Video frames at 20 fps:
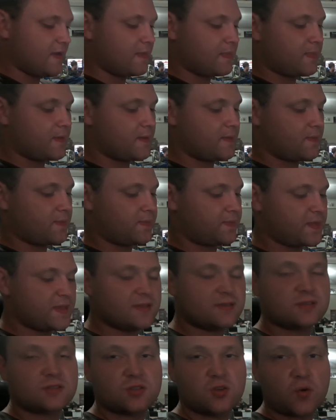that
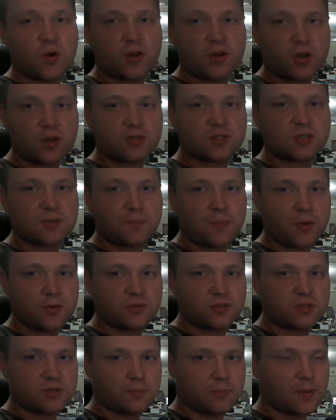these 2 are not
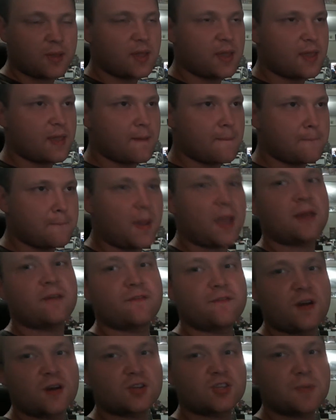supposed to be main
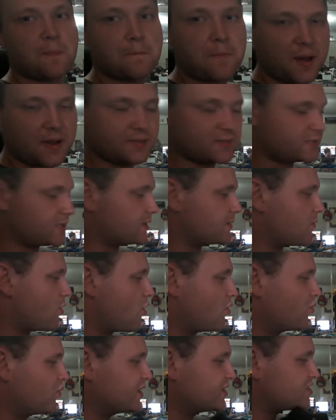function buttons
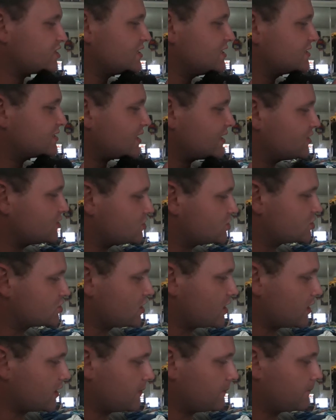anymore, which is a
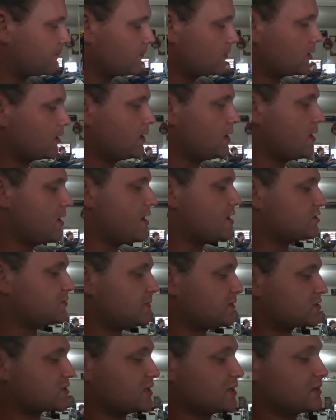shame.
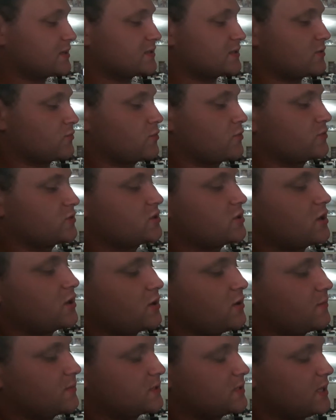Especially because it ruins the
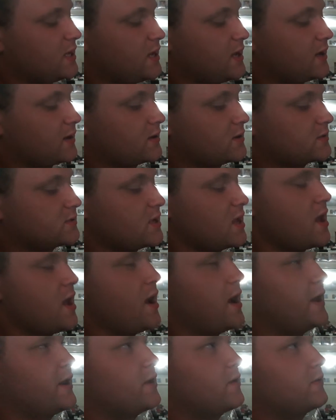ergonomics of here. Because
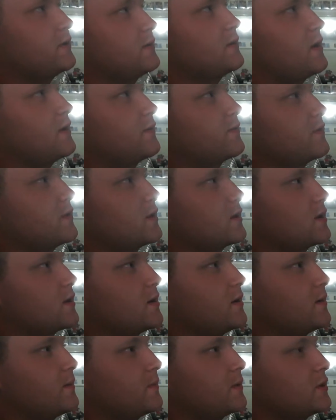I know I think,
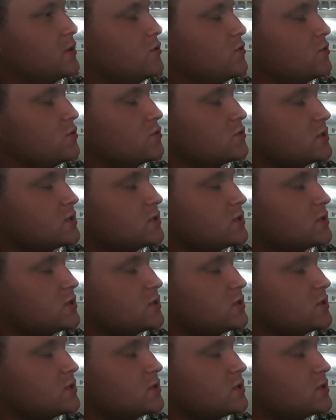you